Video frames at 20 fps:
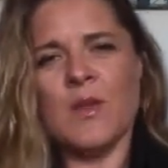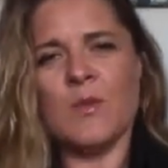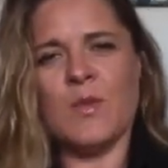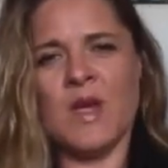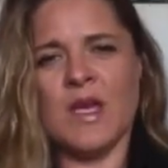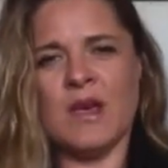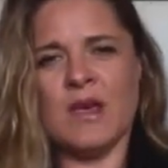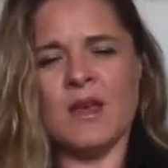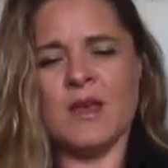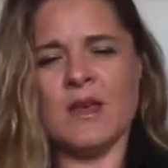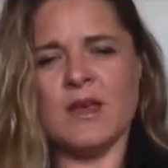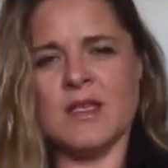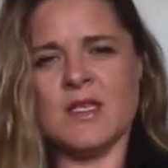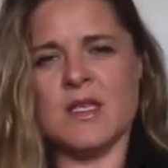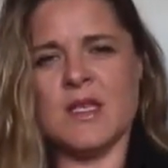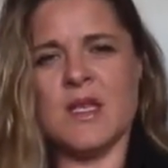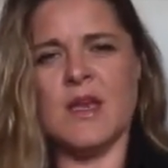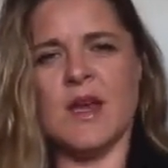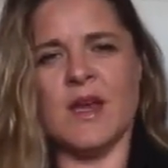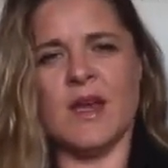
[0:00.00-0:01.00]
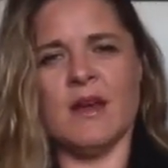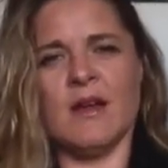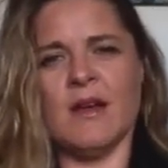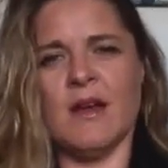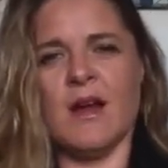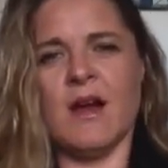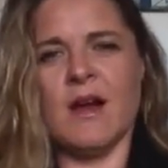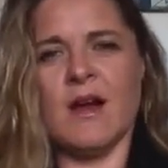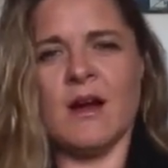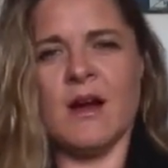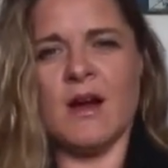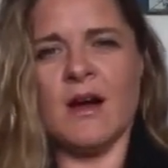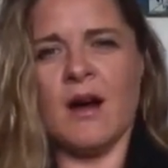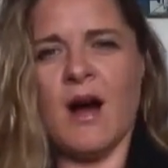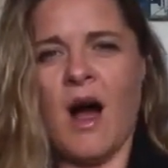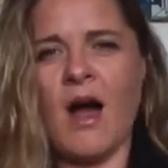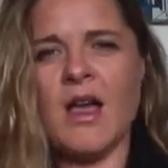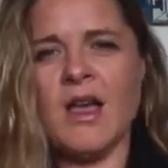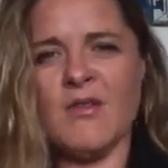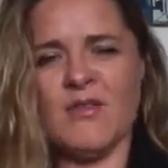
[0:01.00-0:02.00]
Because, you know,
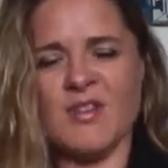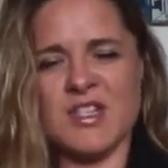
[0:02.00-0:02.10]
I